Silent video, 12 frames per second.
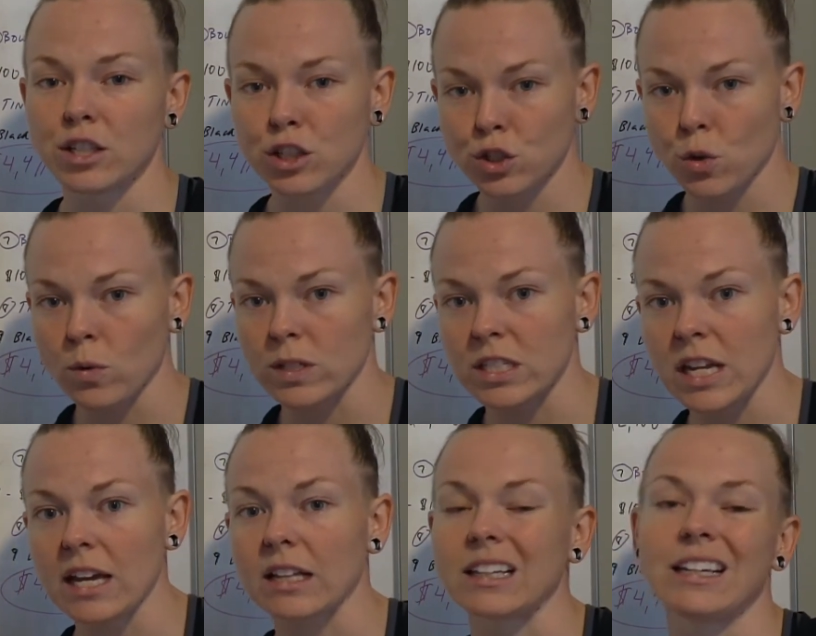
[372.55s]
just so it
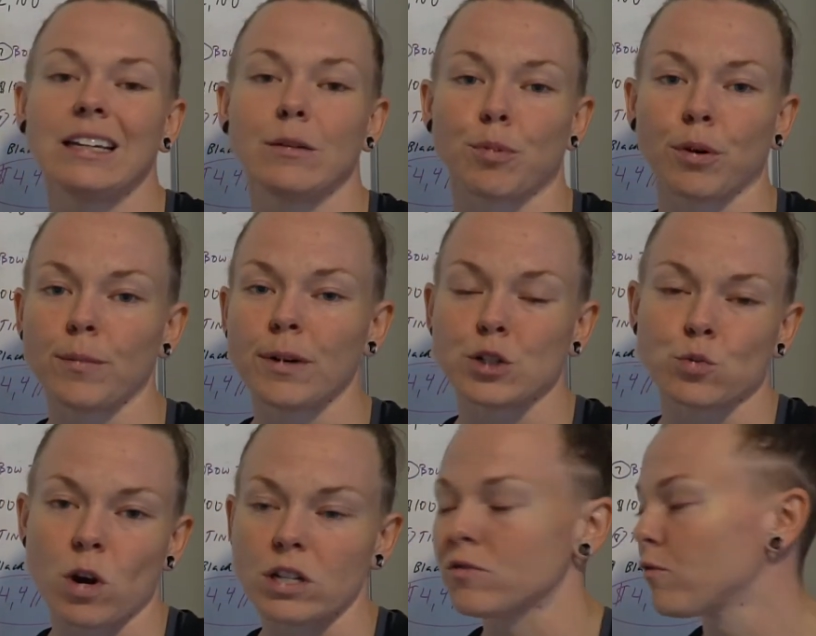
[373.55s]
stay clean and pretty much
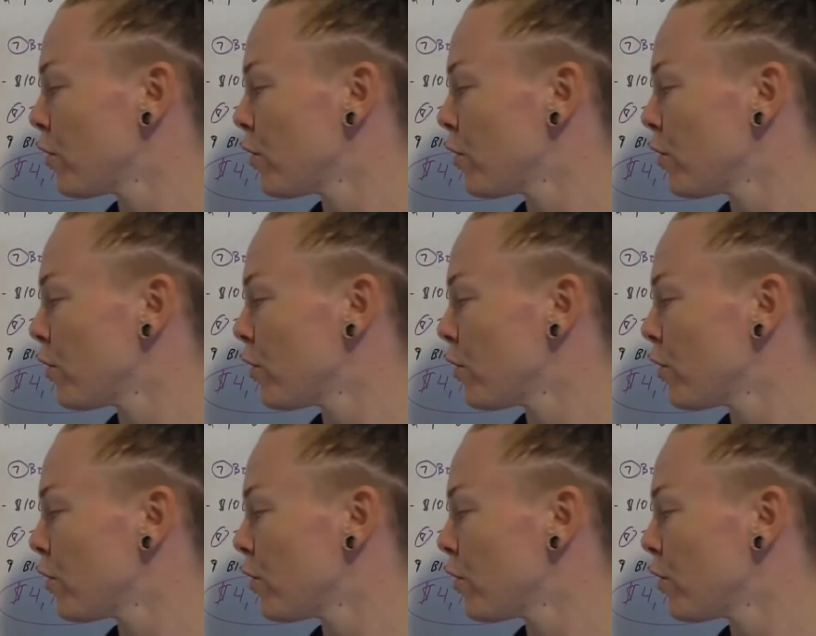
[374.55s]
rust